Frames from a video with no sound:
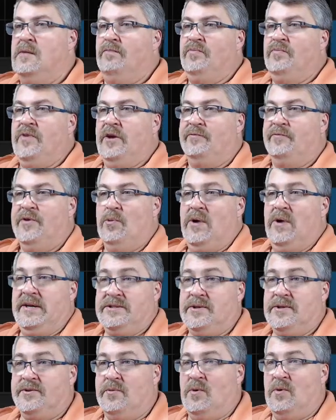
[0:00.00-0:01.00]
If you wait
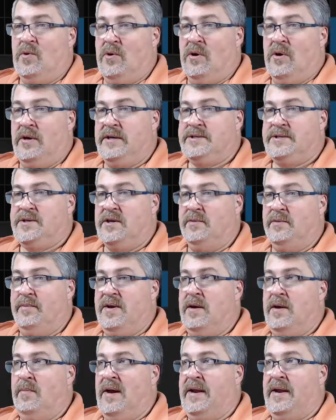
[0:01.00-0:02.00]
till tomorrow, it's going to
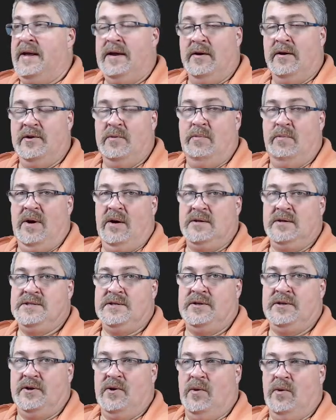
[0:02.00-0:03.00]
be about $800
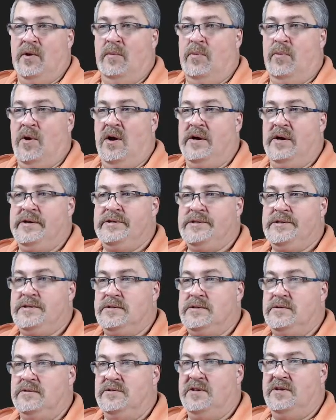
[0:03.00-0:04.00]
at the current price
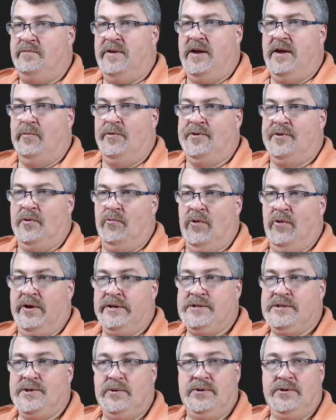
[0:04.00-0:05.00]
to be able to run
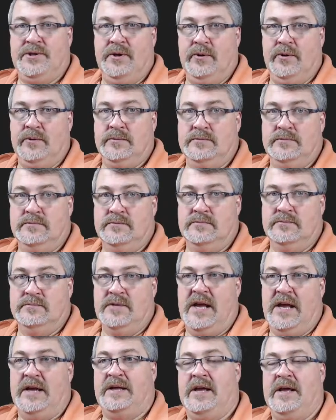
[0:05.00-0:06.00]
a search node
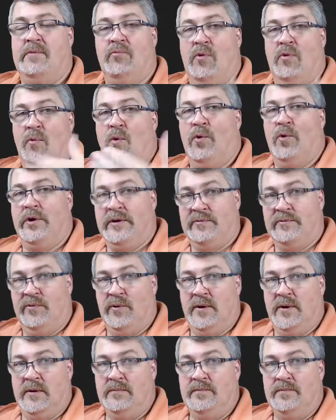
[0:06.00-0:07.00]
and get rewarded
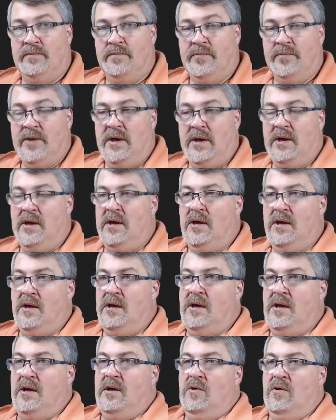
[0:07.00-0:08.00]
for it.
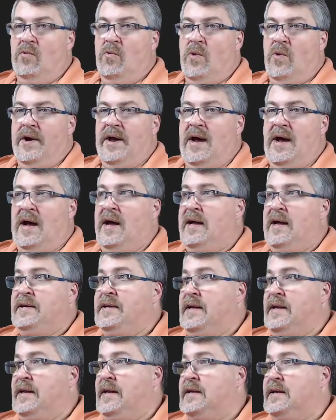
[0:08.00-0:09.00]
When I
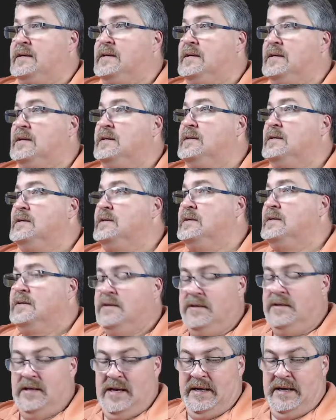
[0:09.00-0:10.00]
did it,
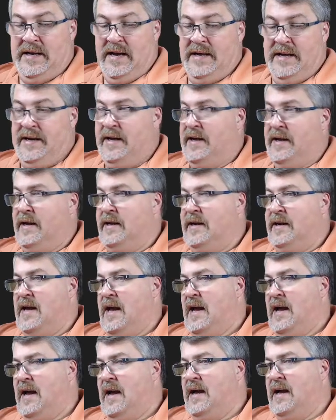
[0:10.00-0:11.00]
I got in
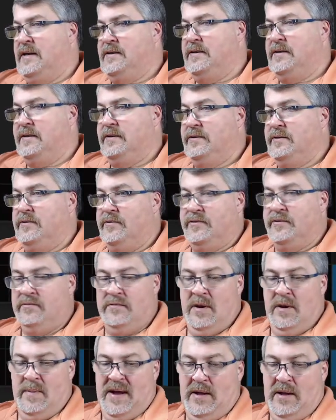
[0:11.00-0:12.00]
at
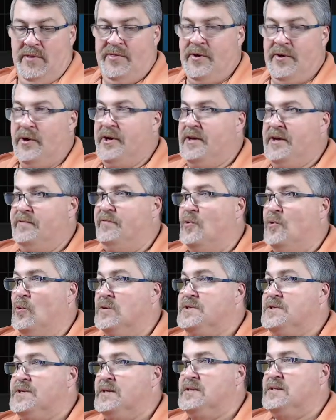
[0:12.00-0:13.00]
about 34
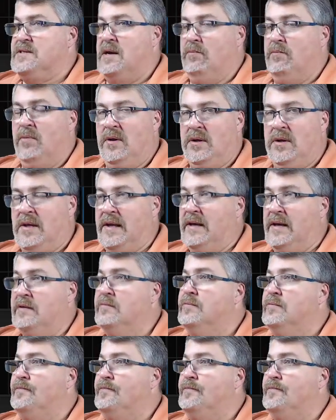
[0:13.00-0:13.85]
cents, I believe.